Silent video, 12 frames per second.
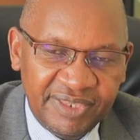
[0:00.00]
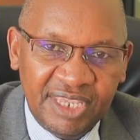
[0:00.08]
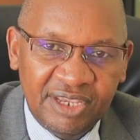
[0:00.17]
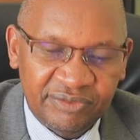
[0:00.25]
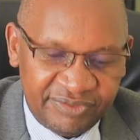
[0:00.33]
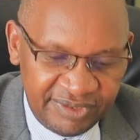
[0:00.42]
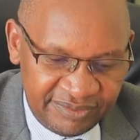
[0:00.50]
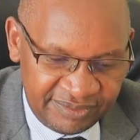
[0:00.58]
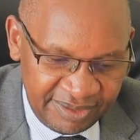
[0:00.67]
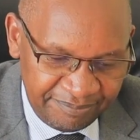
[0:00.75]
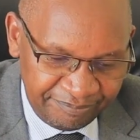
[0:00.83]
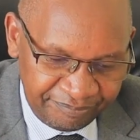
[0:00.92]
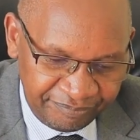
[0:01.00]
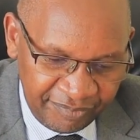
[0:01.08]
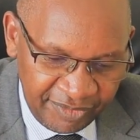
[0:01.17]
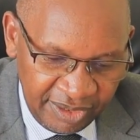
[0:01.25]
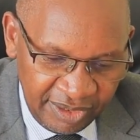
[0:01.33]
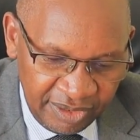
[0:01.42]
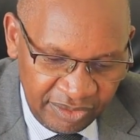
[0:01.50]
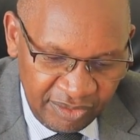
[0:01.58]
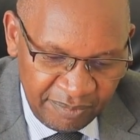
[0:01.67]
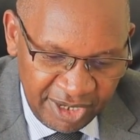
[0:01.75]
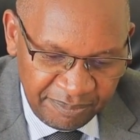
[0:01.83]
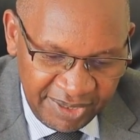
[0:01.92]
the ecosystem.
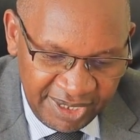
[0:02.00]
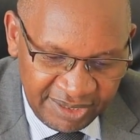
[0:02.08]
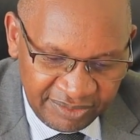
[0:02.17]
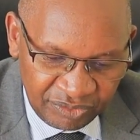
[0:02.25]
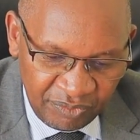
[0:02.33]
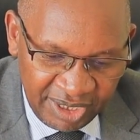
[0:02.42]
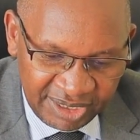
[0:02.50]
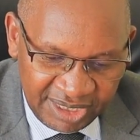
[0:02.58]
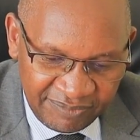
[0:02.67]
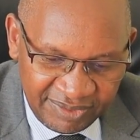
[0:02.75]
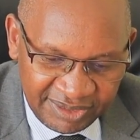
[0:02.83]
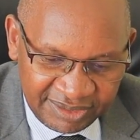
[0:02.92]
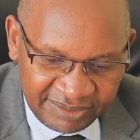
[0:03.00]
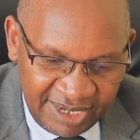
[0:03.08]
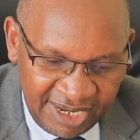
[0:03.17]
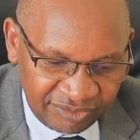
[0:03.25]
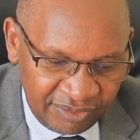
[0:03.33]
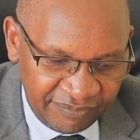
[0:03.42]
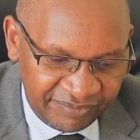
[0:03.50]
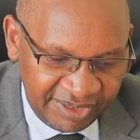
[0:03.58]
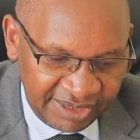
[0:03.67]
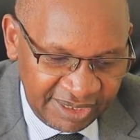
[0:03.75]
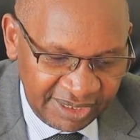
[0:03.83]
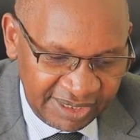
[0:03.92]
Human beings were given the task of
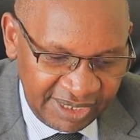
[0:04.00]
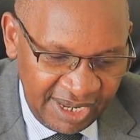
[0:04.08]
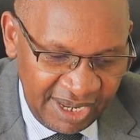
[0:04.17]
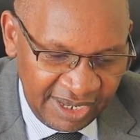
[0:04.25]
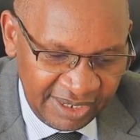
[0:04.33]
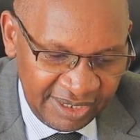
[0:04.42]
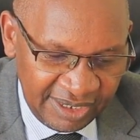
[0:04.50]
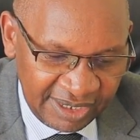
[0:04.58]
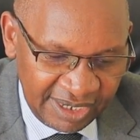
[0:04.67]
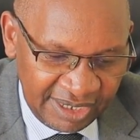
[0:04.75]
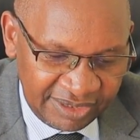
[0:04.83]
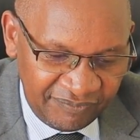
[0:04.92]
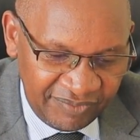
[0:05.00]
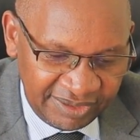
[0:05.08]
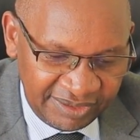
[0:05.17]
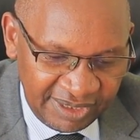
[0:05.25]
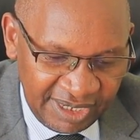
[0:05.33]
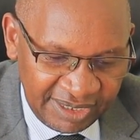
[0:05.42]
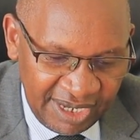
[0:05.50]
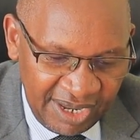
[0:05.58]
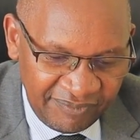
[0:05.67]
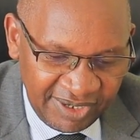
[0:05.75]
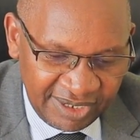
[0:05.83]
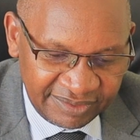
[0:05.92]
taking care, cultivating, and
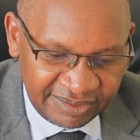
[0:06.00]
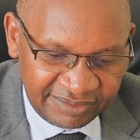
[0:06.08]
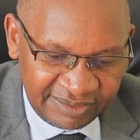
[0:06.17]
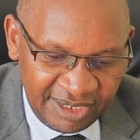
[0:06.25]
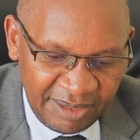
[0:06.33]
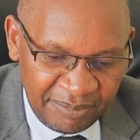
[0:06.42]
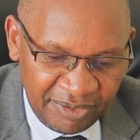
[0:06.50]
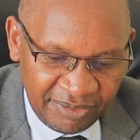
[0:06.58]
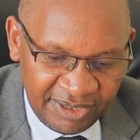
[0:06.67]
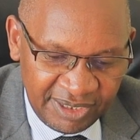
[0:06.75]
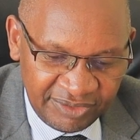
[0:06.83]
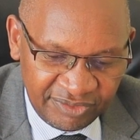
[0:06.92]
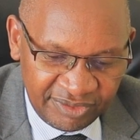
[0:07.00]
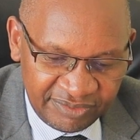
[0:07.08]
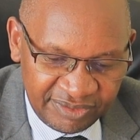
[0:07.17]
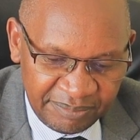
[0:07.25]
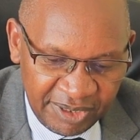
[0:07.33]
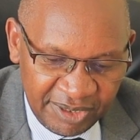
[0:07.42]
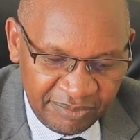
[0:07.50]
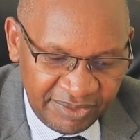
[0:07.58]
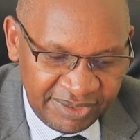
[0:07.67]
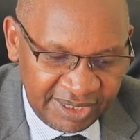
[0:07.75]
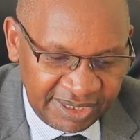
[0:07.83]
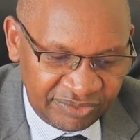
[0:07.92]
having a sustainable relationship
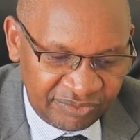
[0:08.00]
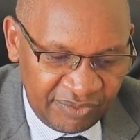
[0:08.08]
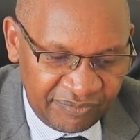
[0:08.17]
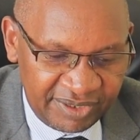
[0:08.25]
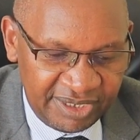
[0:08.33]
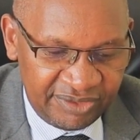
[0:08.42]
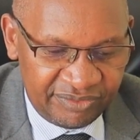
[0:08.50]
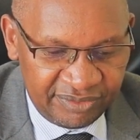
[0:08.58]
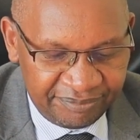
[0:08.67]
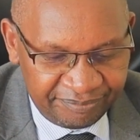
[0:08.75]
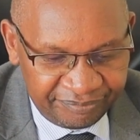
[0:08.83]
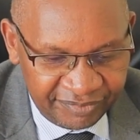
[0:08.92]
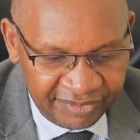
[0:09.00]
with the rest of creation.